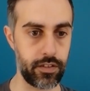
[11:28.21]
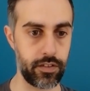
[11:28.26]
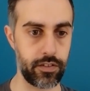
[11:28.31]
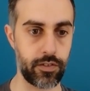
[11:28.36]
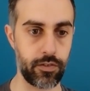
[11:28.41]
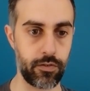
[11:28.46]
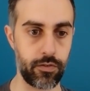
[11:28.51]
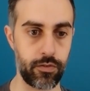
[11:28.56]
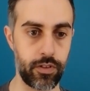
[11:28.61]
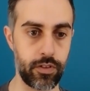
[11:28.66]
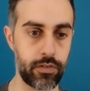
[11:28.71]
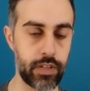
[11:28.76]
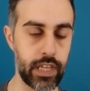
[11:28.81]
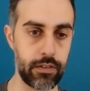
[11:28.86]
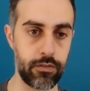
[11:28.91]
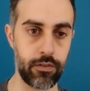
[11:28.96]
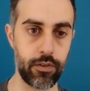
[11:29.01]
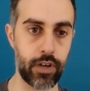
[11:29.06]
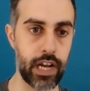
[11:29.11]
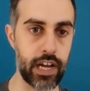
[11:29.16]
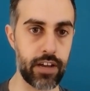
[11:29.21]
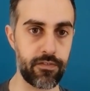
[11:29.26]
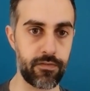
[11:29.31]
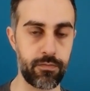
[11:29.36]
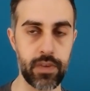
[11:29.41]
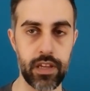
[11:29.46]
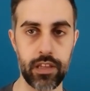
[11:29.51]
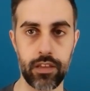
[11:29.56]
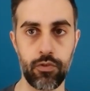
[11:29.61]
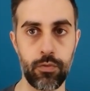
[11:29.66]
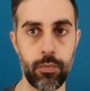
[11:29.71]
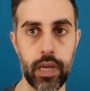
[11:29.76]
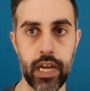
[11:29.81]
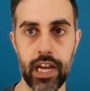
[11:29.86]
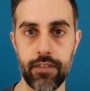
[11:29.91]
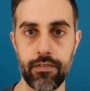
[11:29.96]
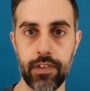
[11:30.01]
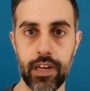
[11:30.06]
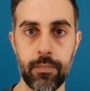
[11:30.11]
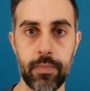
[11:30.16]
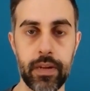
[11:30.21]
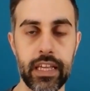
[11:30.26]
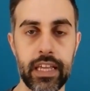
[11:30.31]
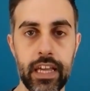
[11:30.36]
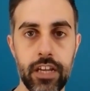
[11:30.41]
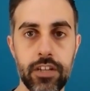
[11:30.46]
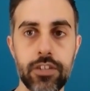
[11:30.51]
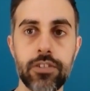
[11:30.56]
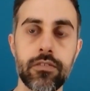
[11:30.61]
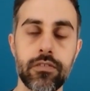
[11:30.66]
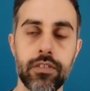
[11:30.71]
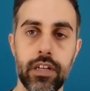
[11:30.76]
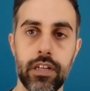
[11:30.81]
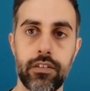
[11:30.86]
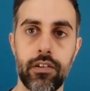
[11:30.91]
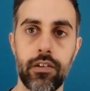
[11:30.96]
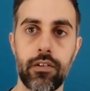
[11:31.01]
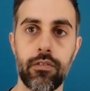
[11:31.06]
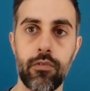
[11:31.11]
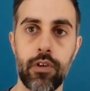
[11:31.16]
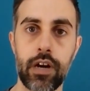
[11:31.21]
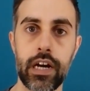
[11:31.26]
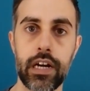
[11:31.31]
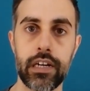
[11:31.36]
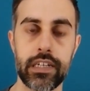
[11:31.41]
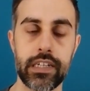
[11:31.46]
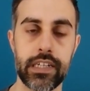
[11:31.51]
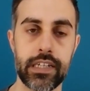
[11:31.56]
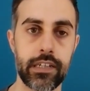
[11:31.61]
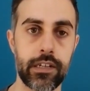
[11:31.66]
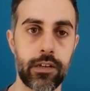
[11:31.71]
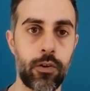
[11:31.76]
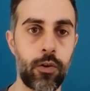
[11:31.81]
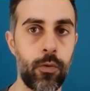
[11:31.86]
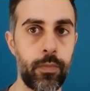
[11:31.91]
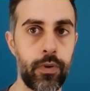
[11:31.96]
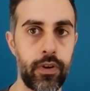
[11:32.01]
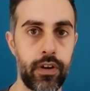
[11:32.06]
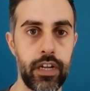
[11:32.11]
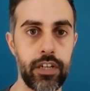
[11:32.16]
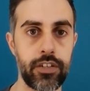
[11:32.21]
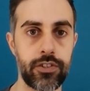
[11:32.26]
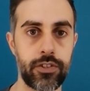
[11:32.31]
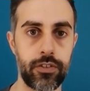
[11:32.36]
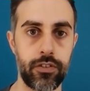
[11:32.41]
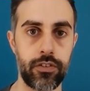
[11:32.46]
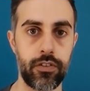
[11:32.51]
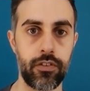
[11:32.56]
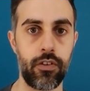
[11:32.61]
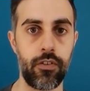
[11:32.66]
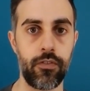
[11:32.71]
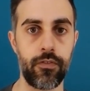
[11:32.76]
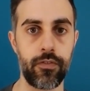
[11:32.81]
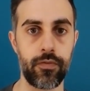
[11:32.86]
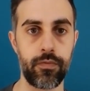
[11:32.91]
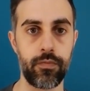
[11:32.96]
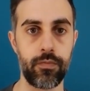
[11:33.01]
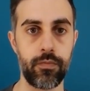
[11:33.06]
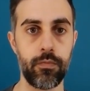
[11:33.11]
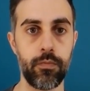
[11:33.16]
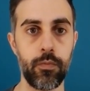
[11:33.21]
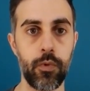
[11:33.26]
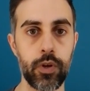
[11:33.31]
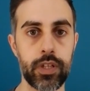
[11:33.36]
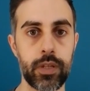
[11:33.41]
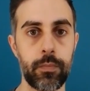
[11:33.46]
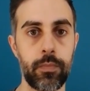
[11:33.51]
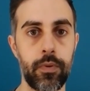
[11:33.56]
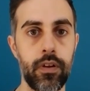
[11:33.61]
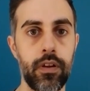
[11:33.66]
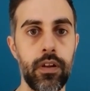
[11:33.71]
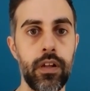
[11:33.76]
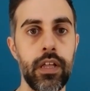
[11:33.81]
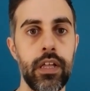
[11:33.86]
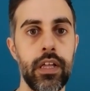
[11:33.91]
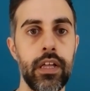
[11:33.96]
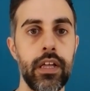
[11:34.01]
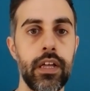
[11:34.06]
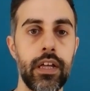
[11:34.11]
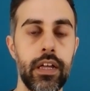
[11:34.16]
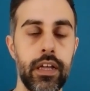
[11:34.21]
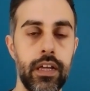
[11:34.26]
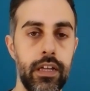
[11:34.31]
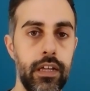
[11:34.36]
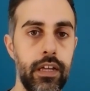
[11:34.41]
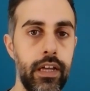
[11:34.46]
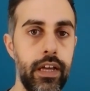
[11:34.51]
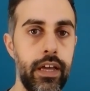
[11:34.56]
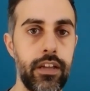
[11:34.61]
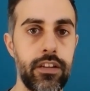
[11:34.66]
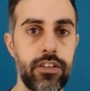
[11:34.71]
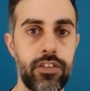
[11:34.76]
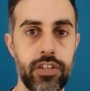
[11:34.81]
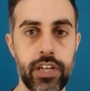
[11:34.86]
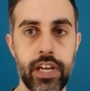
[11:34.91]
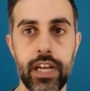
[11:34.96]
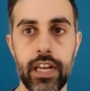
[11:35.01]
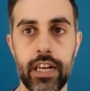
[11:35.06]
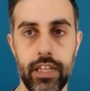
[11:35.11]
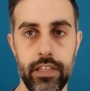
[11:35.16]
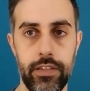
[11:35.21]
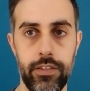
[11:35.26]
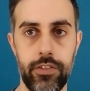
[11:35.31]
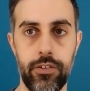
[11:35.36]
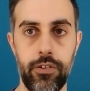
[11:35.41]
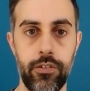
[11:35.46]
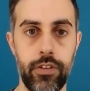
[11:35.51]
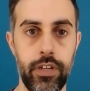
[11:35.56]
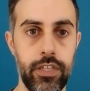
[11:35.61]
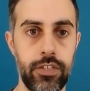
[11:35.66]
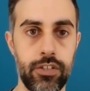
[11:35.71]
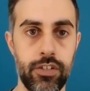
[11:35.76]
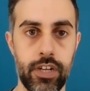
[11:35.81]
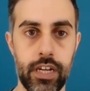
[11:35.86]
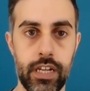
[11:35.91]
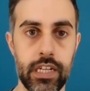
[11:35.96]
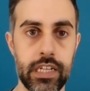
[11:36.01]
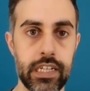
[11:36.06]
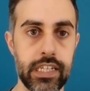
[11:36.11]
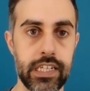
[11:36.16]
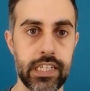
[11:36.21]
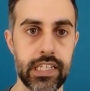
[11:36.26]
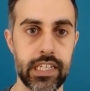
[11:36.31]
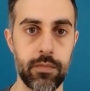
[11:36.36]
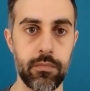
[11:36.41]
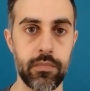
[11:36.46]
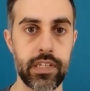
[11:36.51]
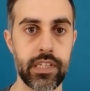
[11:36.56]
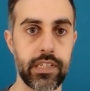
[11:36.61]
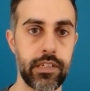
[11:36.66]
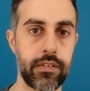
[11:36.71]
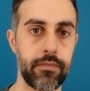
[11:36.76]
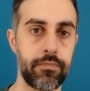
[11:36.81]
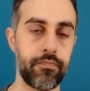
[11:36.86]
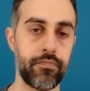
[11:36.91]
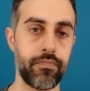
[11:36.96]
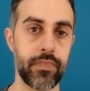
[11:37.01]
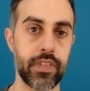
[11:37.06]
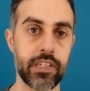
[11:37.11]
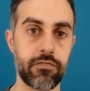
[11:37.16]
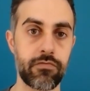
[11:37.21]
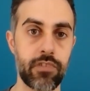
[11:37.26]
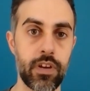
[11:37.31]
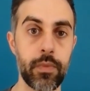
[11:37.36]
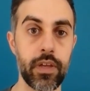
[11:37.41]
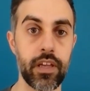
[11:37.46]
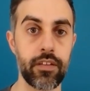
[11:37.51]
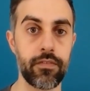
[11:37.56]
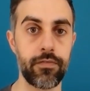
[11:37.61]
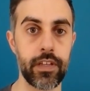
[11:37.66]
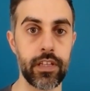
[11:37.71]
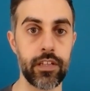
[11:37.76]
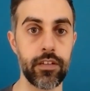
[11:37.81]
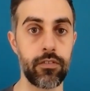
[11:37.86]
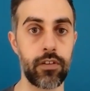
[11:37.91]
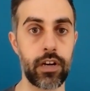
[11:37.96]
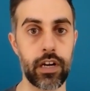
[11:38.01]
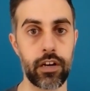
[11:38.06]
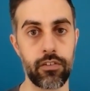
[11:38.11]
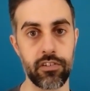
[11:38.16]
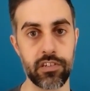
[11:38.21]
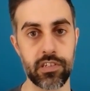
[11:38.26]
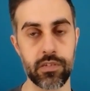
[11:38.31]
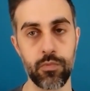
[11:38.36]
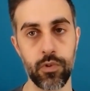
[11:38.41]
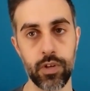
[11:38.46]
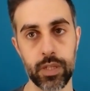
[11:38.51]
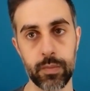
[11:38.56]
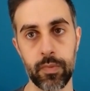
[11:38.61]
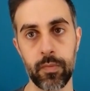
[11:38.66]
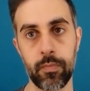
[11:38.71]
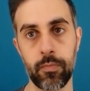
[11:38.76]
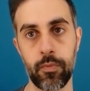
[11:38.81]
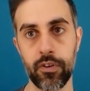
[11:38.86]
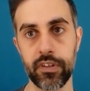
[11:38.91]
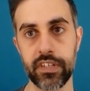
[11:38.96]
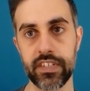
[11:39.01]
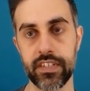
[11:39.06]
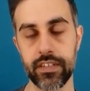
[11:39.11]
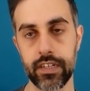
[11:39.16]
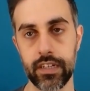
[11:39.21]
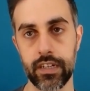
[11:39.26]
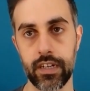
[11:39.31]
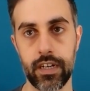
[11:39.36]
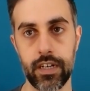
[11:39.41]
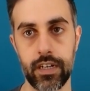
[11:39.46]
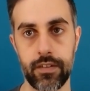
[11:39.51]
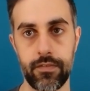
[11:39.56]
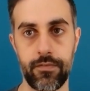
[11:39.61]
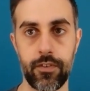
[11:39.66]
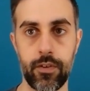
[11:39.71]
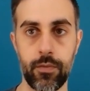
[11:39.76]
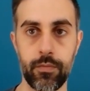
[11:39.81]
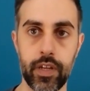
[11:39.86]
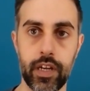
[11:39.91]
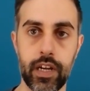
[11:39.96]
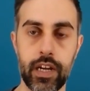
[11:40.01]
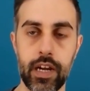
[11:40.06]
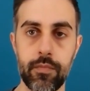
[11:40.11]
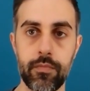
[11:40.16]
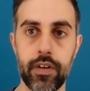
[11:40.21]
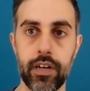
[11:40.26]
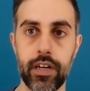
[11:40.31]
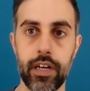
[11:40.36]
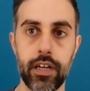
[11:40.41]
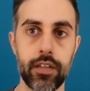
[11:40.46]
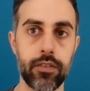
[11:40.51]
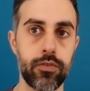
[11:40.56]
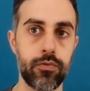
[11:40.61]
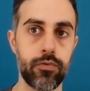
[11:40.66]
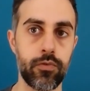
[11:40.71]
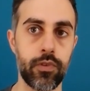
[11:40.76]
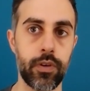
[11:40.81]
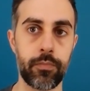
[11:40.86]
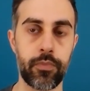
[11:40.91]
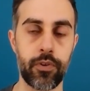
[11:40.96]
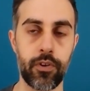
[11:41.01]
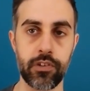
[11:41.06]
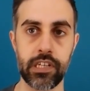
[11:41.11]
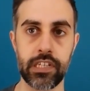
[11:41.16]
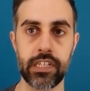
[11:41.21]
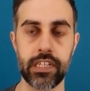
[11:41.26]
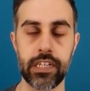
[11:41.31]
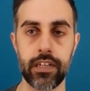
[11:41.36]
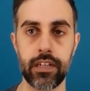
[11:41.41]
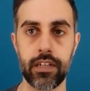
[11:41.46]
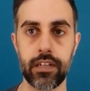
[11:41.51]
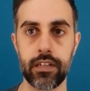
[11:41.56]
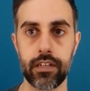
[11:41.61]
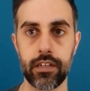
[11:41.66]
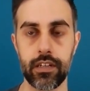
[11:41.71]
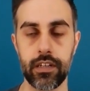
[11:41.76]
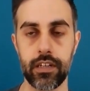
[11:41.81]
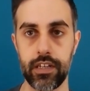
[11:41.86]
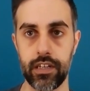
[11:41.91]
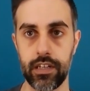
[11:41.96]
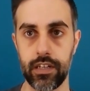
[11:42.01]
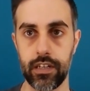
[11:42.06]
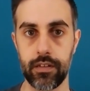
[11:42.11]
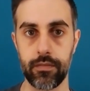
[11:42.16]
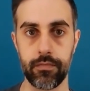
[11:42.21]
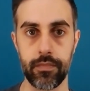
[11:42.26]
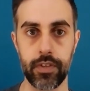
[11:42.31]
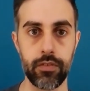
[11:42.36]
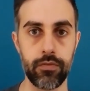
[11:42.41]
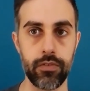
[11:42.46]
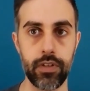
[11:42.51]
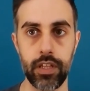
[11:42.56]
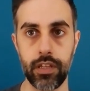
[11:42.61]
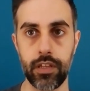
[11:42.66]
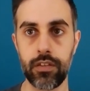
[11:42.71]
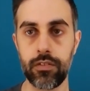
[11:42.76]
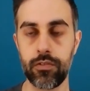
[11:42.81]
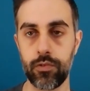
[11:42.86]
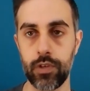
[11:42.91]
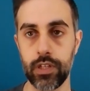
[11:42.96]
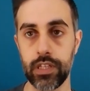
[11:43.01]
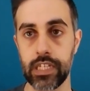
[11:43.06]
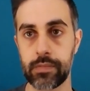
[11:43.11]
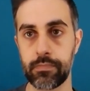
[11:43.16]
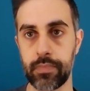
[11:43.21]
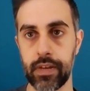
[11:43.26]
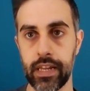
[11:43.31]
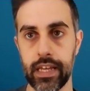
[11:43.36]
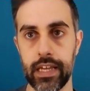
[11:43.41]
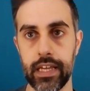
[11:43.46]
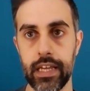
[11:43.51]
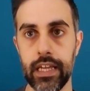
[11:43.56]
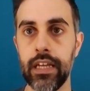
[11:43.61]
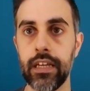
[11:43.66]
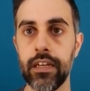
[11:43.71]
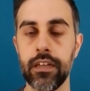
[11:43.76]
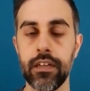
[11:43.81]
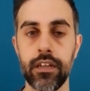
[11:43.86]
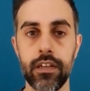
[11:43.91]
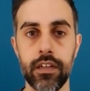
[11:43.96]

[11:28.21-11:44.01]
So you may have an application that requires the cooperation of multiple AGL and non-AGL systems, streaming video across multiple points in the car, from the camera to a processing unit to a display,